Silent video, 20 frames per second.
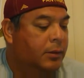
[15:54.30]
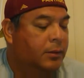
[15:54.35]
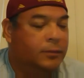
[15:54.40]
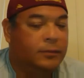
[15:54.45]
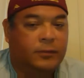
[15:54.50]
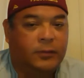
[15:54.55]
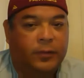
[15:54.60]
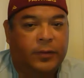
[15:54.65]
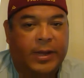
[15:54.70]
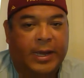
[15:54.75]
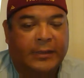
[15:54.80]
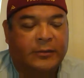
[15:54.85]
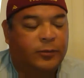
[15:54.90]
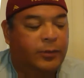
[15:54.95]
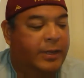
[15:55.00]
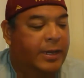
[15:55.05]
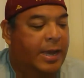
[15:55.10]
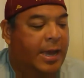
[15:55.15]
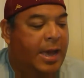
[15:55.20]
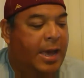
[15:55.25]
So next
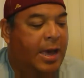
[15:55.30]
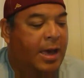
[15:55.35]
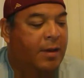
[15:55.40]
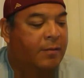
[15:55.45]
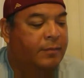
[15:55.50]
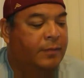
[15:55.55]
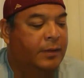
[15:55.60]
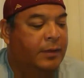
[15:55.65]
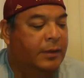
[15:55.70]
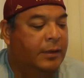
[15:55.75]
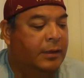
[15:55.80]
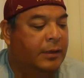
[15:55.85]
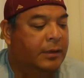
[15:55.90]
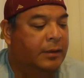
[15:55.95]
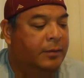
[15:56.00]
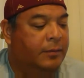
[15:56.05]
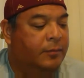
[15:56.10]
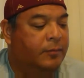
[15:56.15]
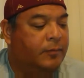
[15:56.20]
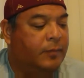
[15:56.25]
we have
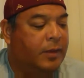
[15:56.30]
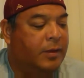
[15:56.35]
the